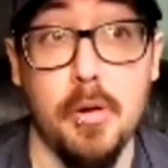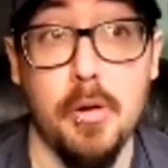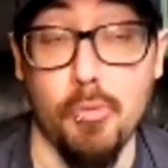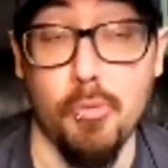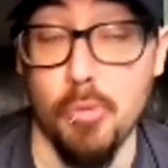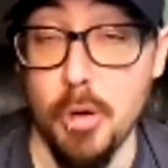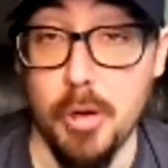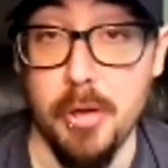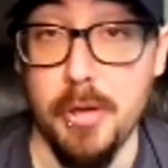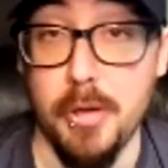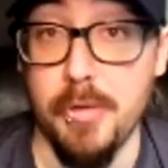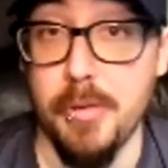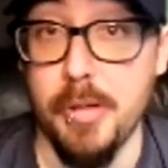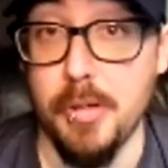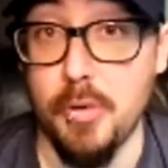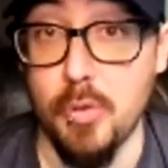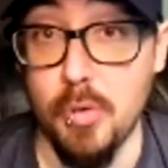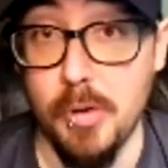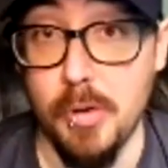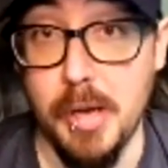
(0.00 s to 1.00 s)
Really,
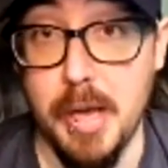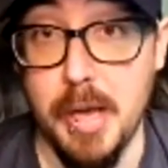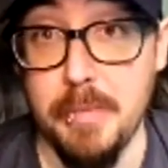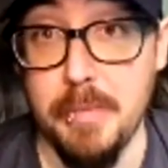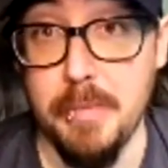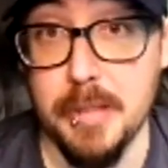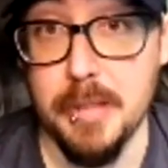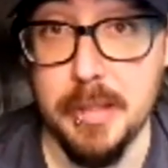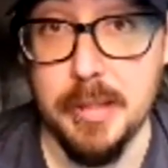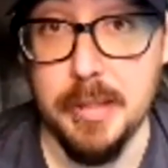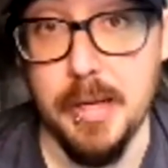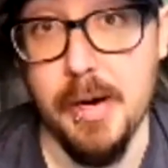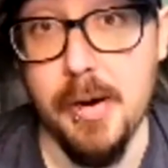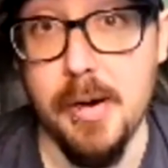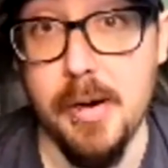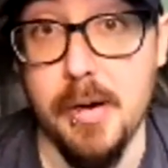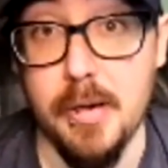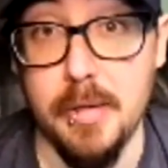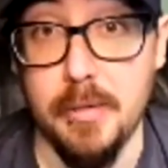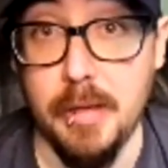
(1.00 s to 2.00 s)
really cool game to sit
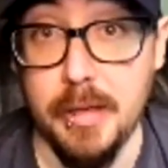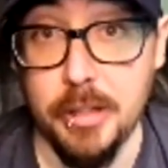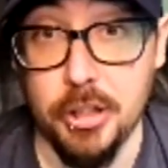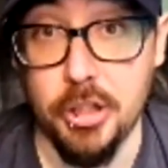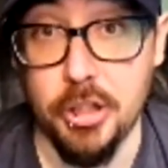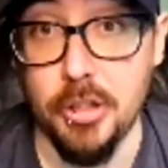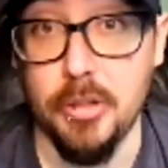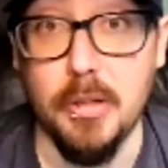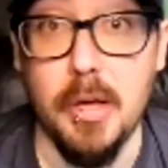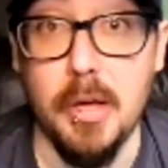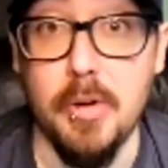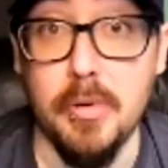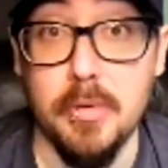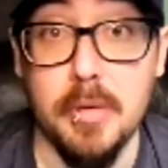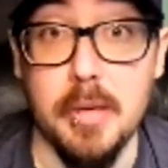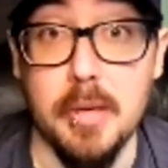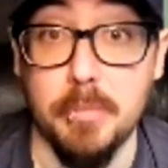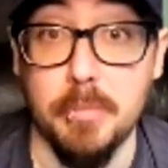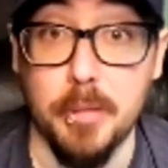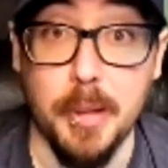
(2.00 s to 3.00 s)
there and like chill out
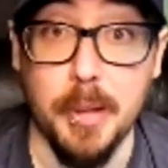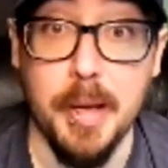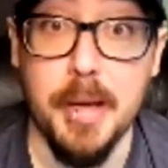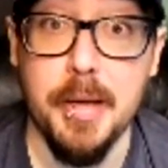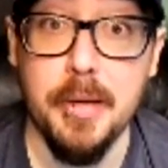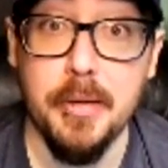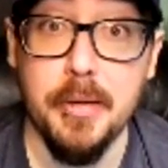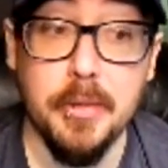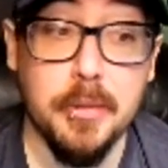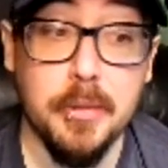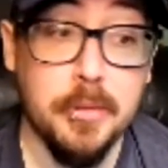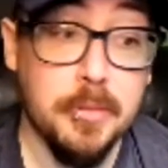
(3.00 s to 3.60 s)
and play.